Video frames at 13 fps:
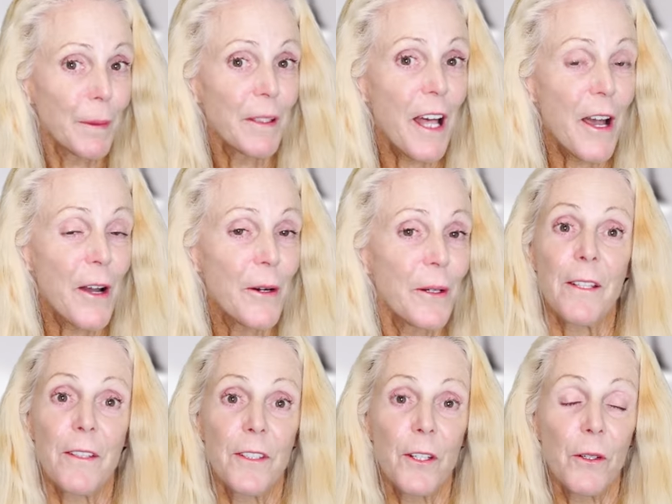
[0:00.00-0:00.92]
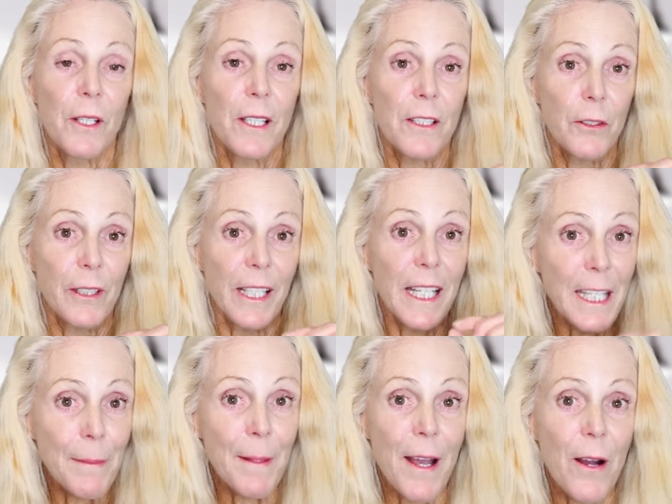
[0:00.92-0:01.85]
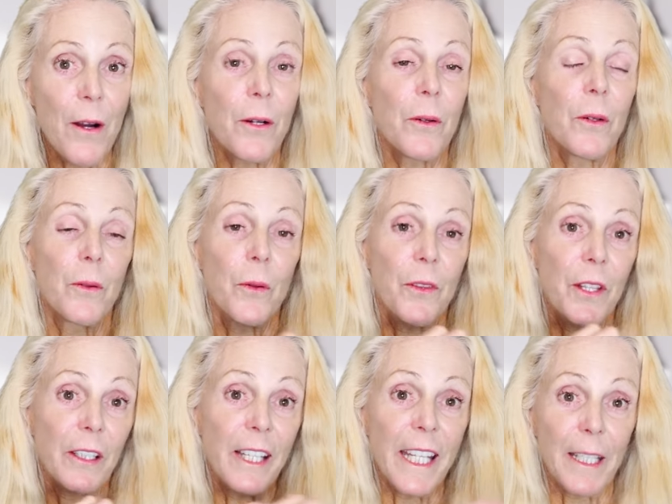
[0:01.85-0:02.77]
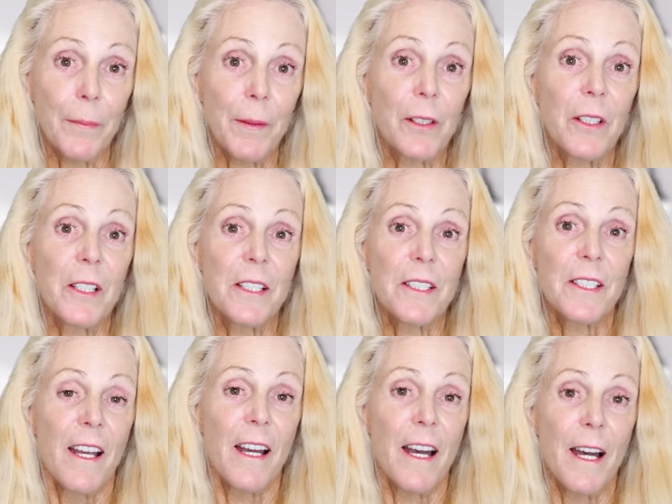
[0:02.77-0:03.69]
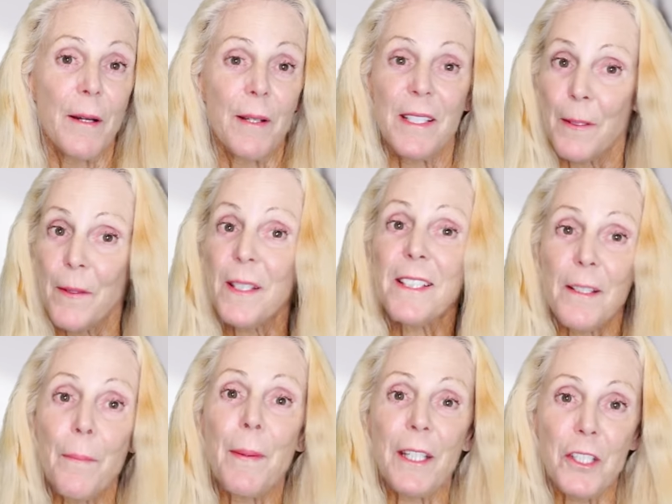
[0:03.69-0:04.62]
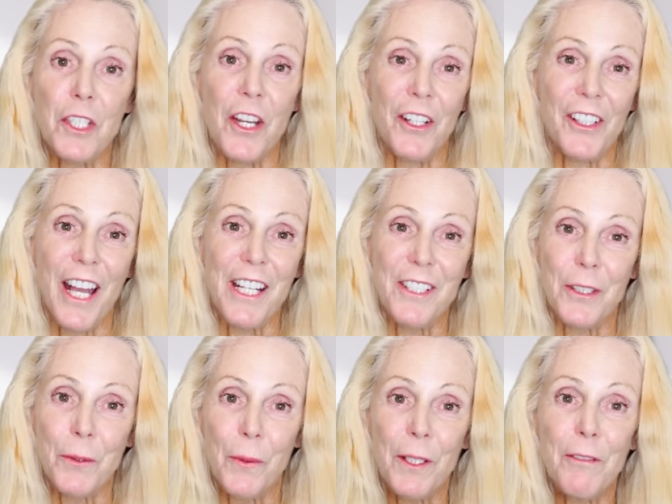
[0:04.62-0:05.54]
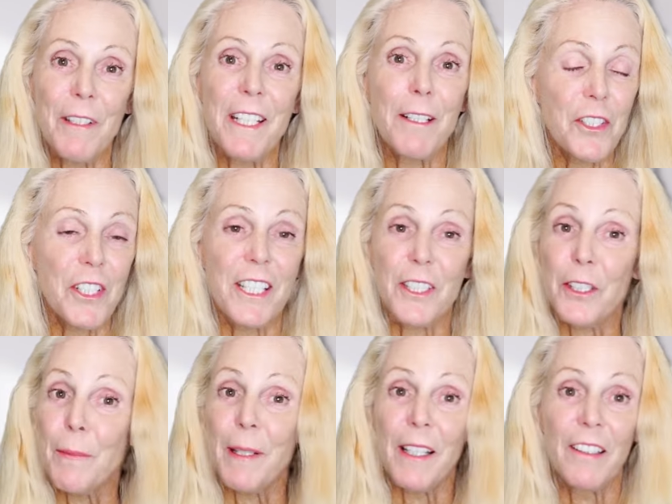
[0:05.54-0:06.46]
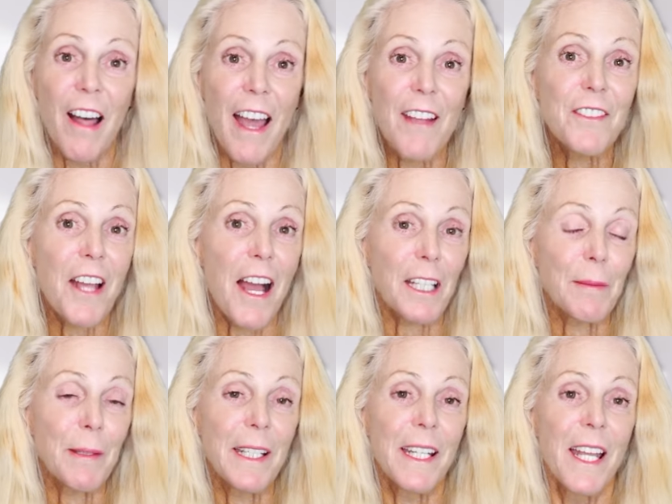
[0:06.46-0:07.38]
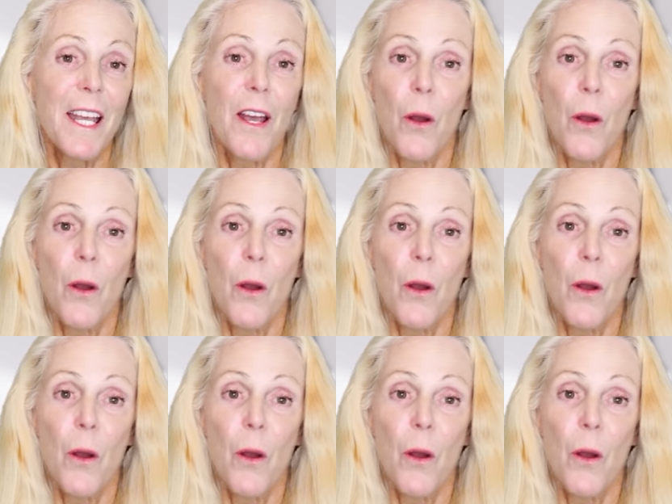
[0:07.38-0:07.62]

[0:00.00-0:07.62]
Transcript: below. You'll get an email with a link, because this is a big share, guys. So you want to read it. It's going to be a live document.